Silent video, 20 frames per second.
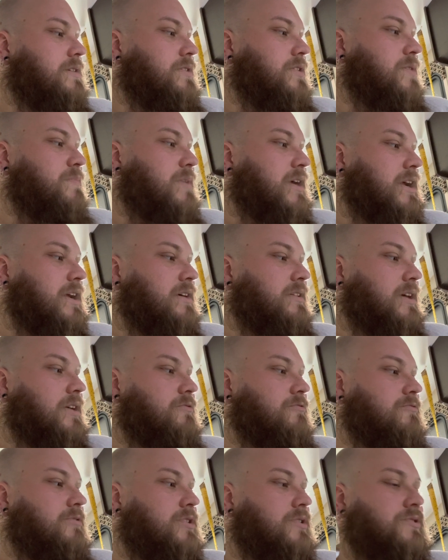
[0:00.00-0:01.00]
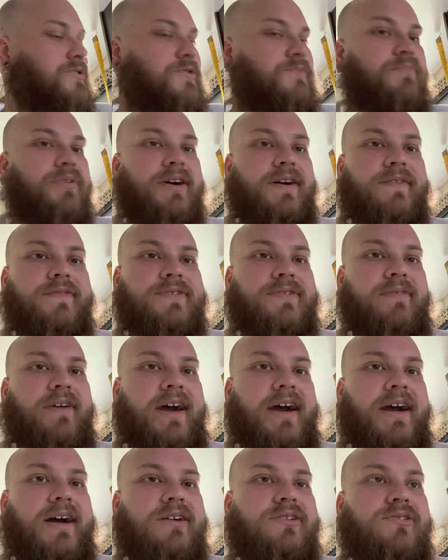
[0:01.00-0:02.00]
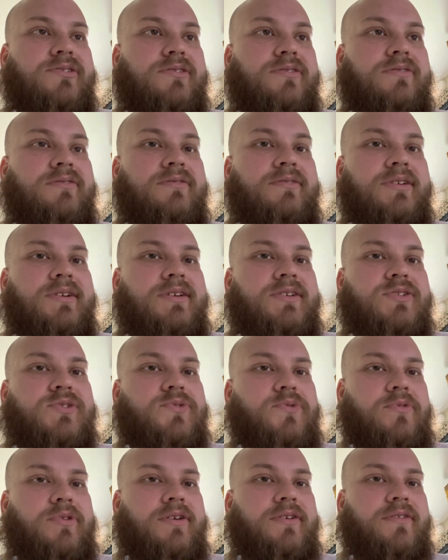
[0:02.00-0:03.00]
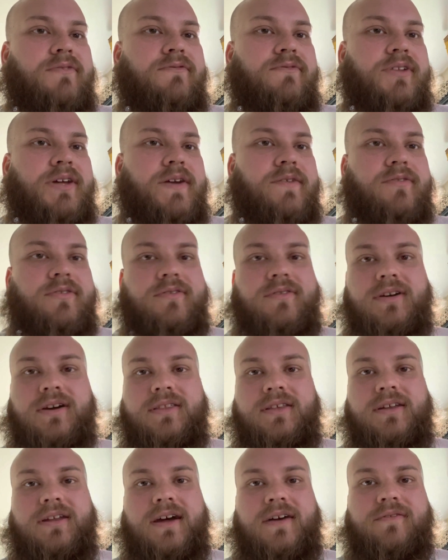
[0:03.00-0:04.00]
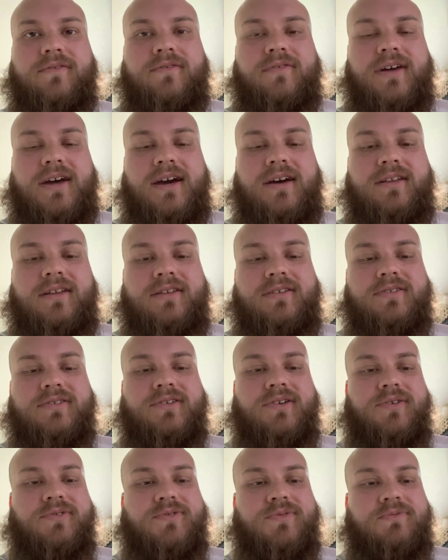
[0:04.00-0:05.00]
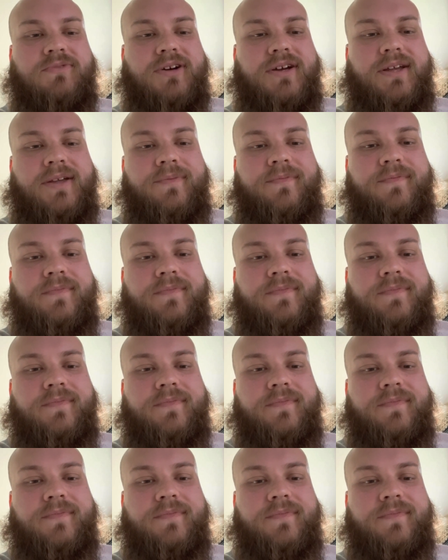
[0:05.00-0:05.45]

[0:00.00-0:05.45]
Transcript: You might get like 1 or 2 puffs of ash sort of flavor, and then after that it just goes away.